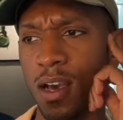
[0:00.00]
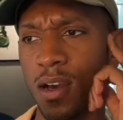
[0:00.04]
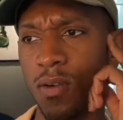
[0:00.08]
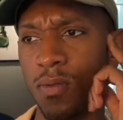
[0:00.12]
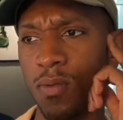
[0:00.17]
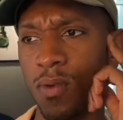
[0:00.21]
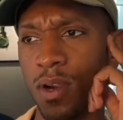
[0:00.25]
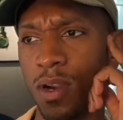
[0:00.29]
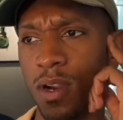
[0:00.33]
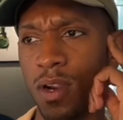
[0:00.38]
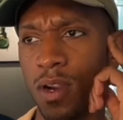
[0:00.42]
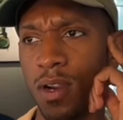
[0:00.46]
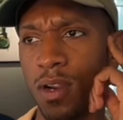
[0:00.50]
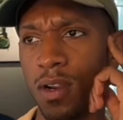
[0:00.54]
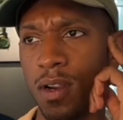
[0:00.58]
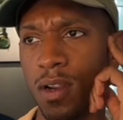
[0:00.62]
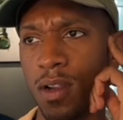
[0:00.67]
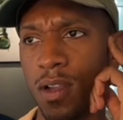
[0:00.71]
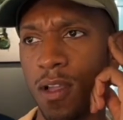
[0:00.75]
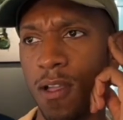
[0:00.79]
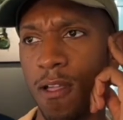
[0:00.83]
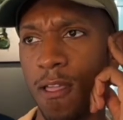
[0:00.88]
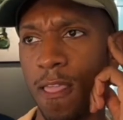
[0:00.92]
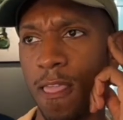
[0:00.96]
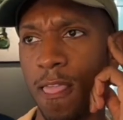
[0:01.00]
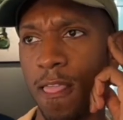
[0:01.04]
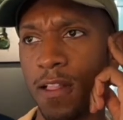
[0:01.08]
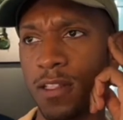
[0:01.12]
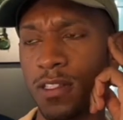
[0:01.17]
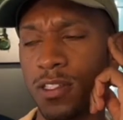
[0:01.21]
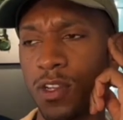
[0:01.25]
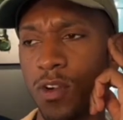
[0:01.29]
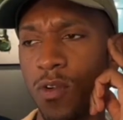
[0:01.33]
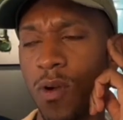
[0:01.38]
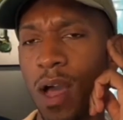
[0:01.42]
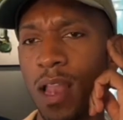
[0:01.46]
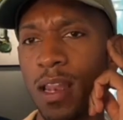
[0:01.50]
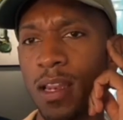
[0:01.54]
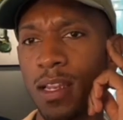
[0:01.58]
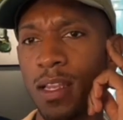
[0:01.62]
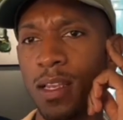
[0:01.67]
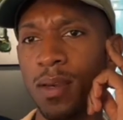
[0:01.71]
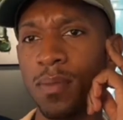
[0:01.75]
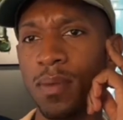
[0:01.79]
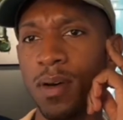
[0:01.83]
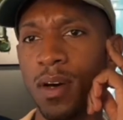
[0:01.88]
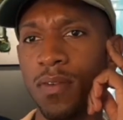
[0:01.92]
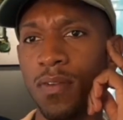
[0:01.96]
where it's quality
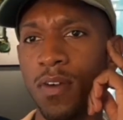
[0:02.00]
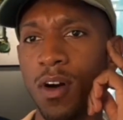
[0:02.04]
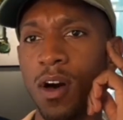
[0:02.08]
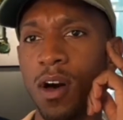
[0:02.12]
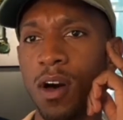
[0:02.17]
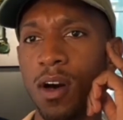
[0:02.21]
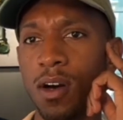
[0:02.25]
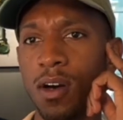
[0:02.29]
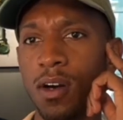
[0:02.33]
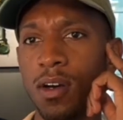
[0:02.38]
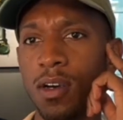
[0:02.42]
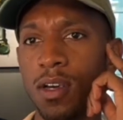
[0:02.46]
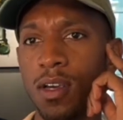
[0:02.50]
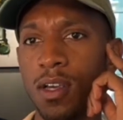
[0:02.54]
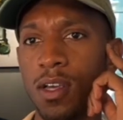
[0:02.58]
above all.